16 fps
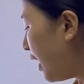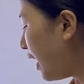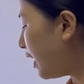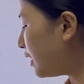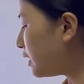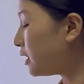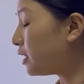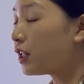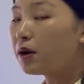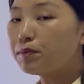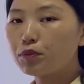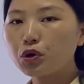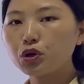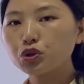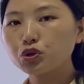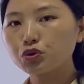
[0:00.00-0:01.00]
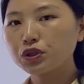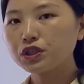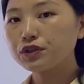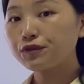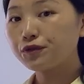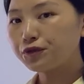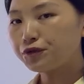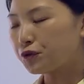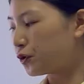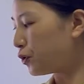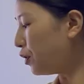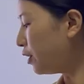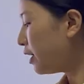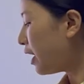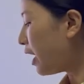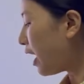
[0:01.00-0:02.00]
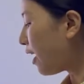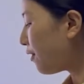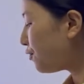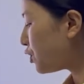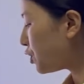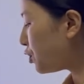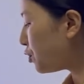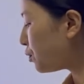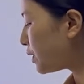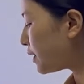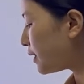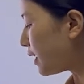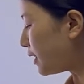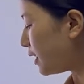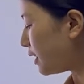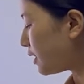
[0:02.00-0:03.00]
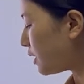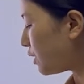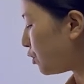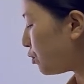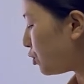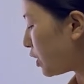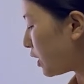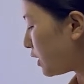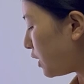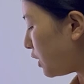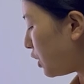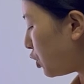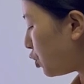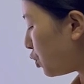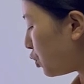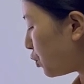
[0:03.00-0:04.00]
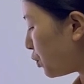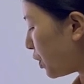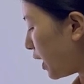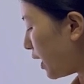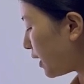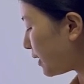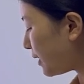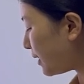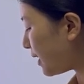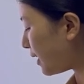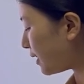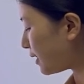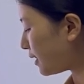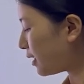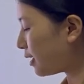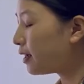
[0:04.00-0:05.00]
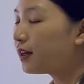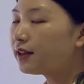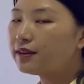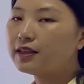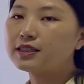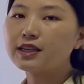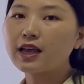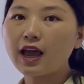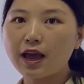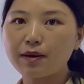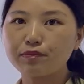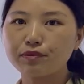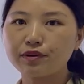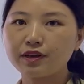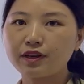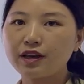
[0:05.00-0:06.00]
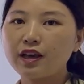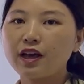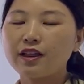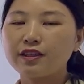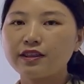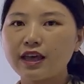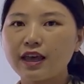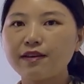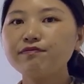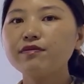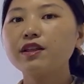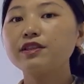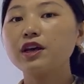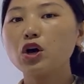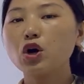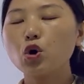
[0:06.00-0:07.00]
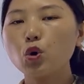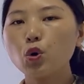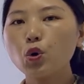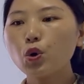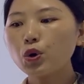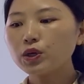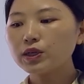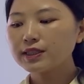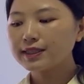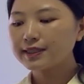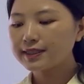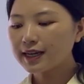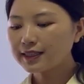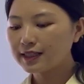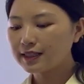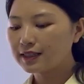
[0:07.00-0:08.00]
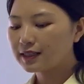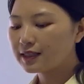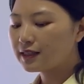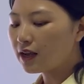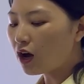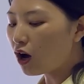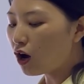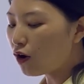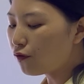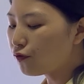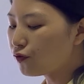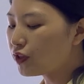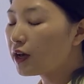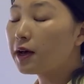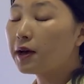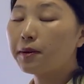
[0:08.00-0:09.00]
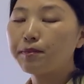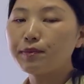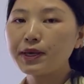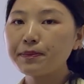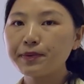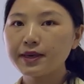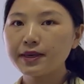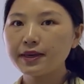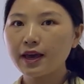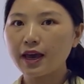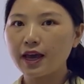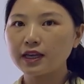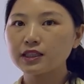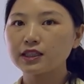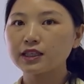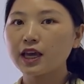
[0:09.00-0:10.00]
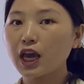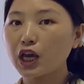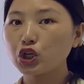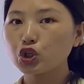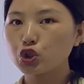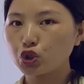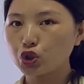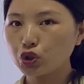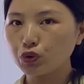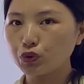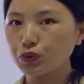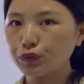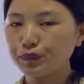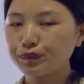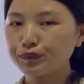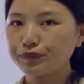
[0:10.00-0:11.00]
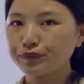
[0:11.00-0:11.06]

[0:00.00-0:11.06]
And number 24, after your settings, you just need to exit this app. Then the all settings of the BPSK2